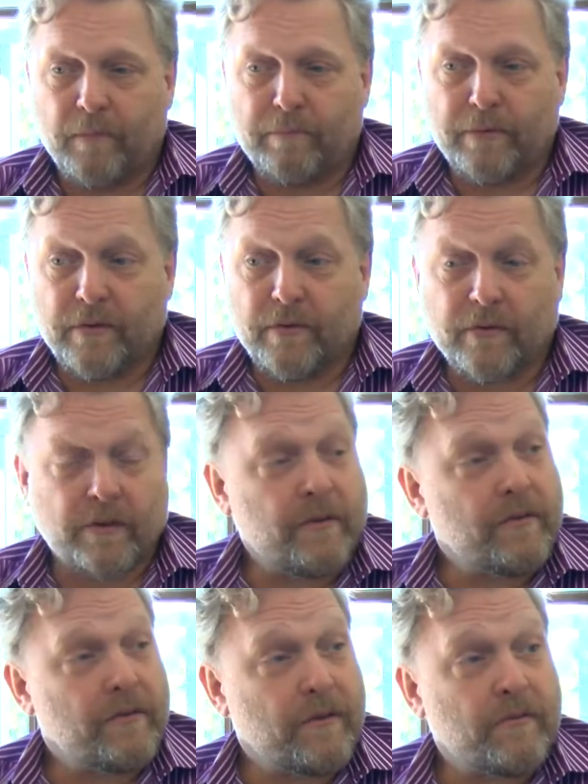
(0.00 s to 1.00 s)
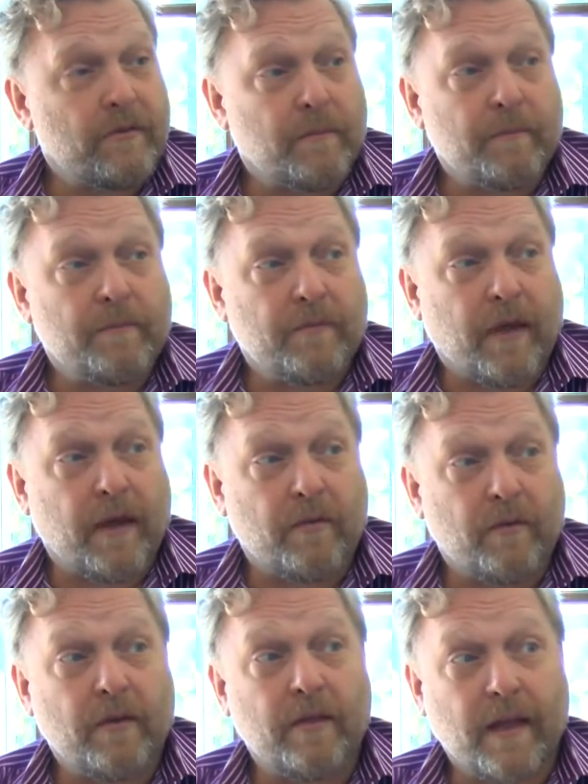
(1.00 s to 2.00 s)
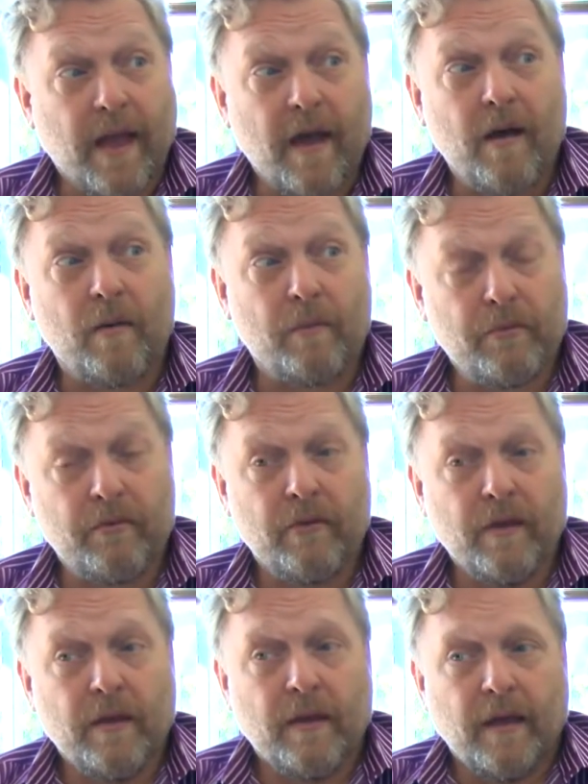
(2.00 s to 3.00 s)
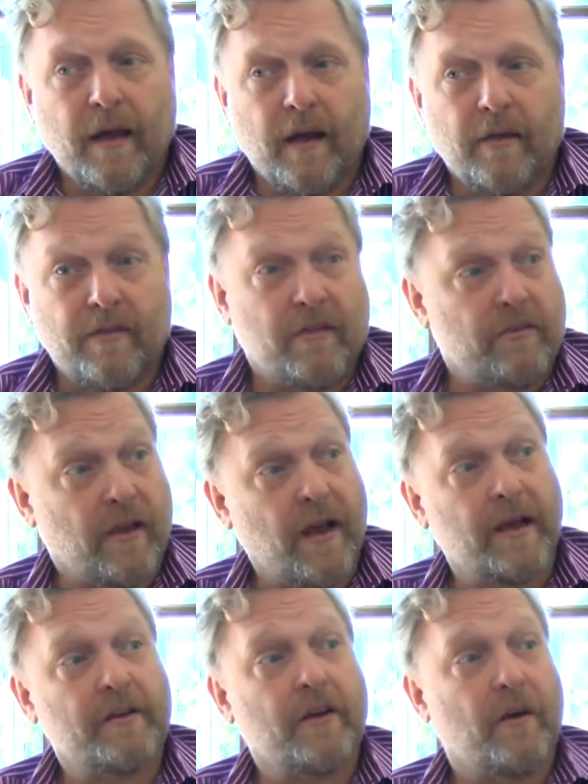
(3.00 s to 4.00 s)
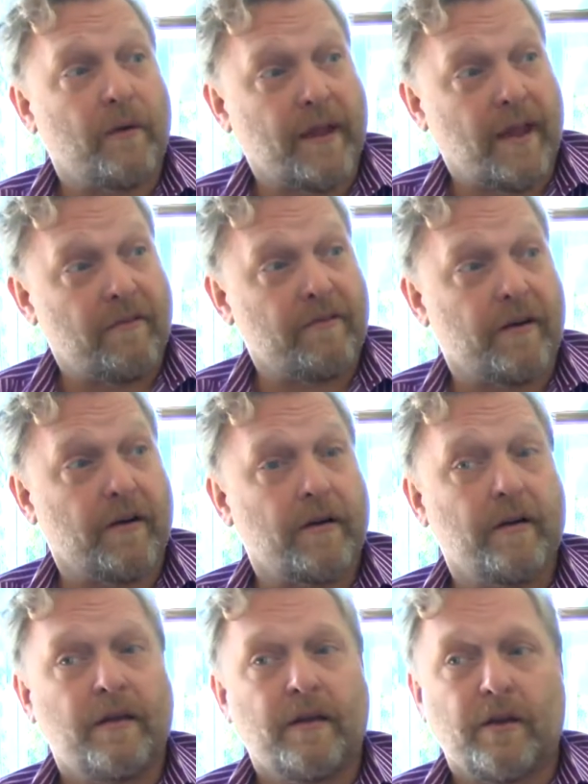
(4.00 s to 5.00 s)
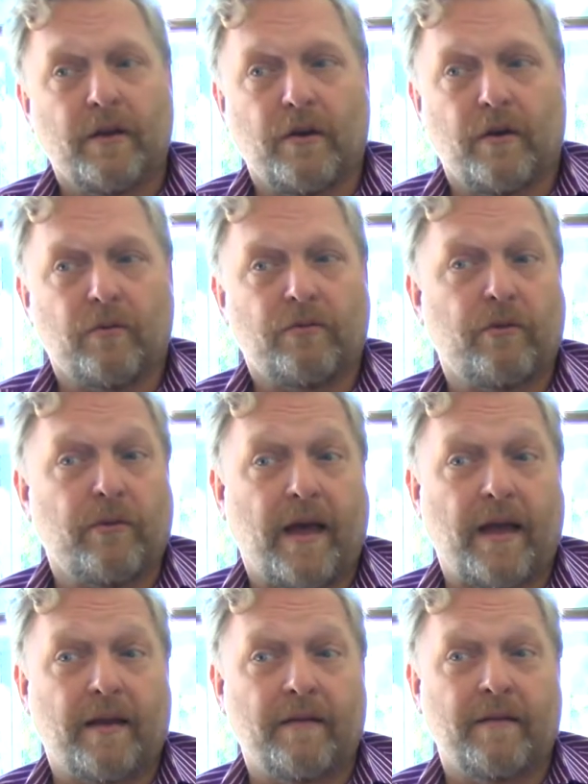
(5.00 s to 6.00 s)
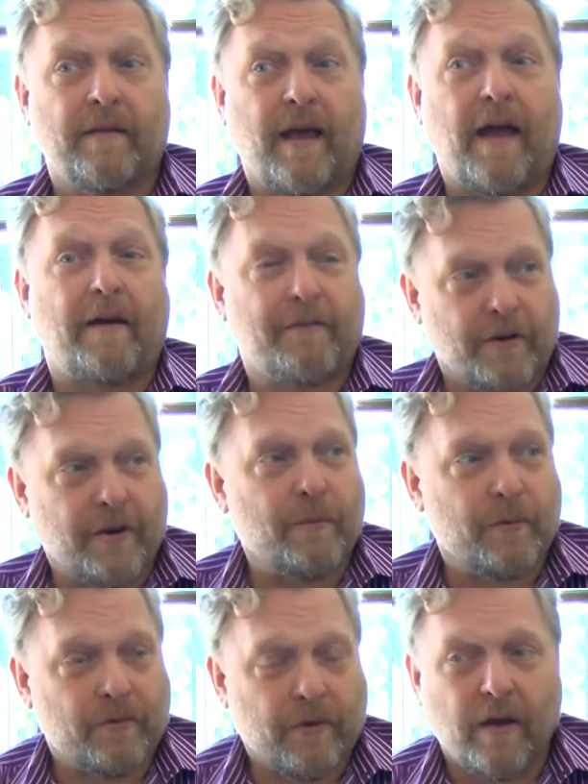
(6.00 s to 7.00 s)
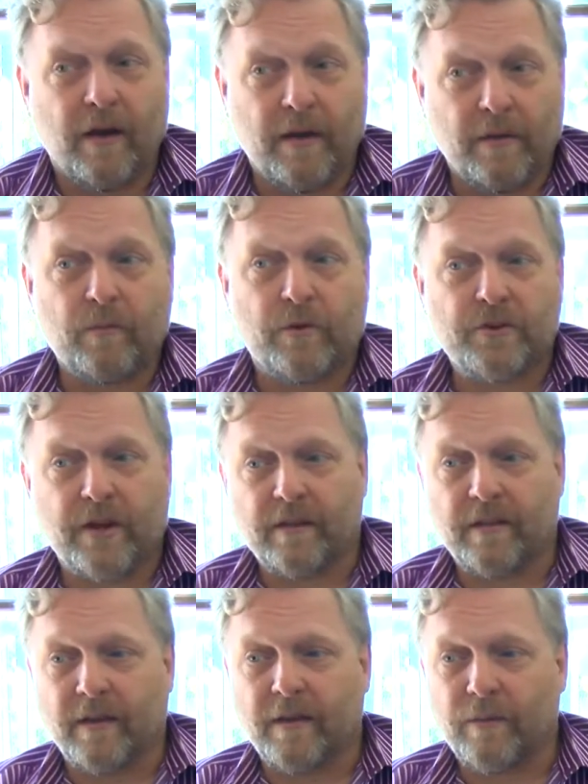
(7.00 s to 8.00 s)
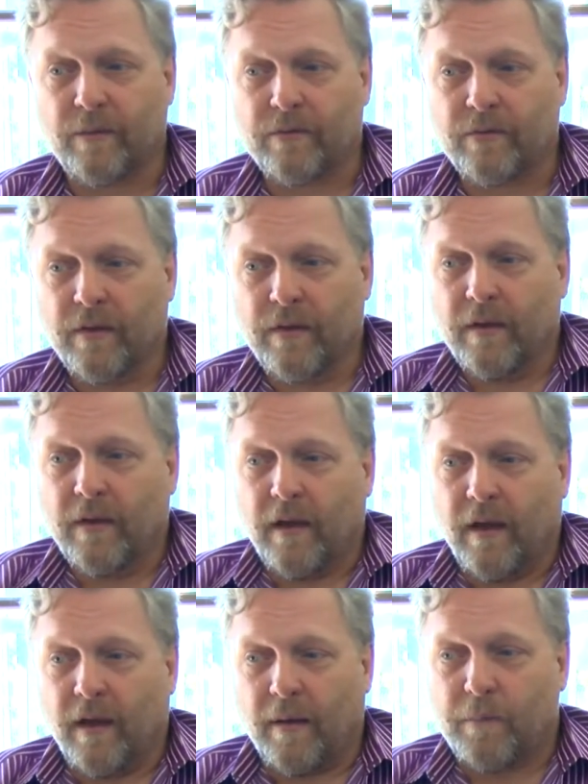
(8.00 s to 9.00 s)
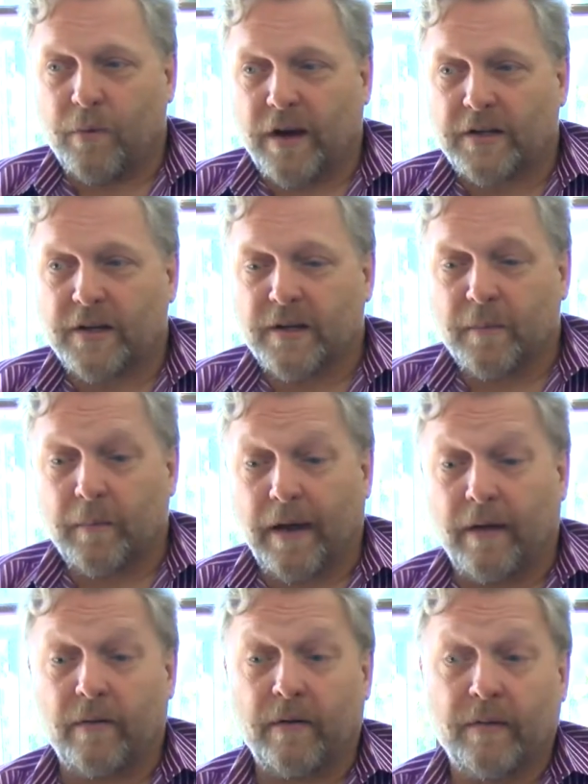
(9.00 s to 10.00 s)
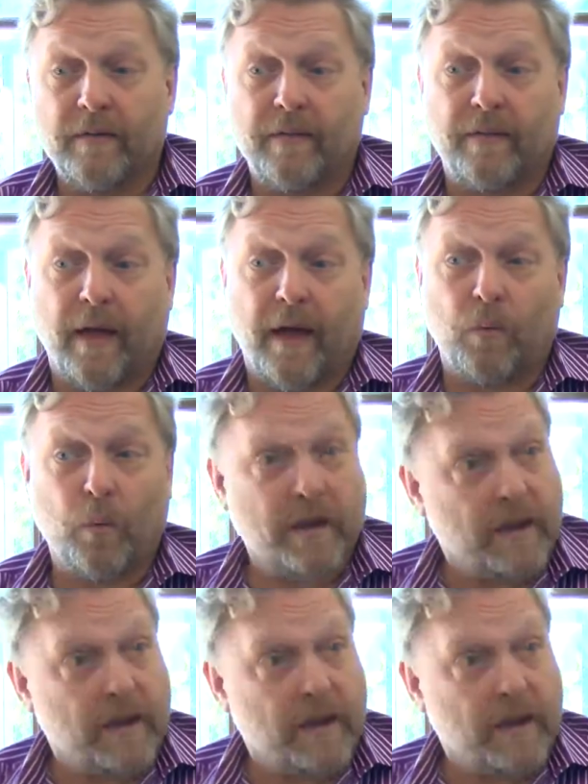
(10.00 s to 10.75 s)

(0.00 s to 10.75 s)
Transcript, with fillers: build a good system that really helped uh, this ongoing effort, you know, so that after he was gone, which I think he was uh, prescient about, that we